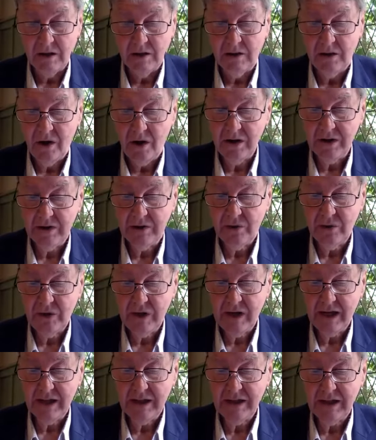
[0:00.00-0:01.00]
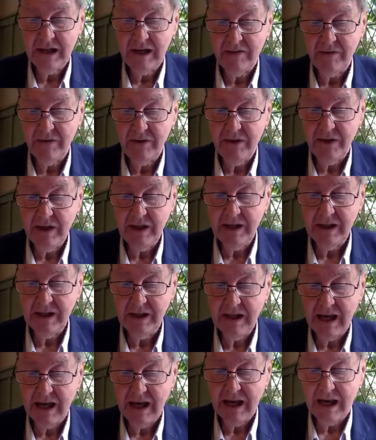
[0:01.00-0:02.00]
God created
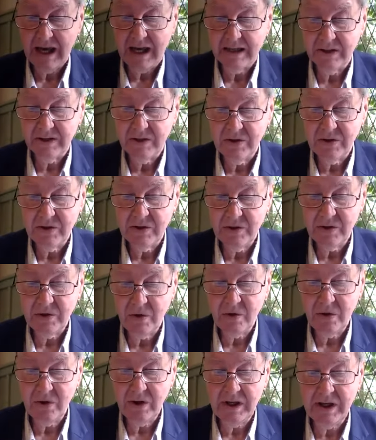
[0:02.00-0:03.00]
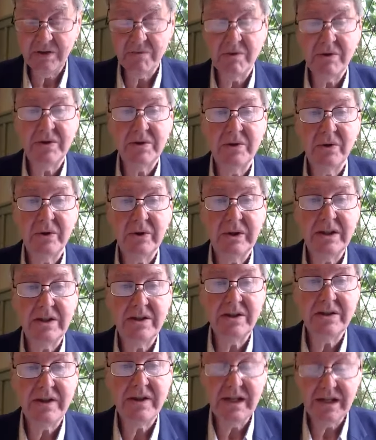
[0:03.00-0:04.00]
everything and saw it was good and
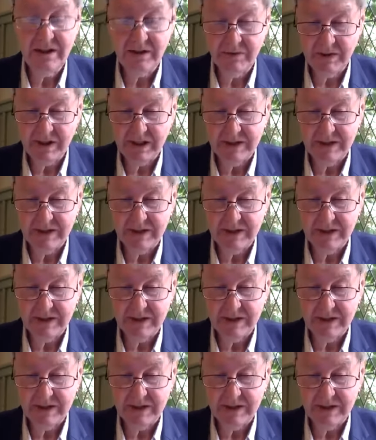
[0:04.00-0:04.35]
said to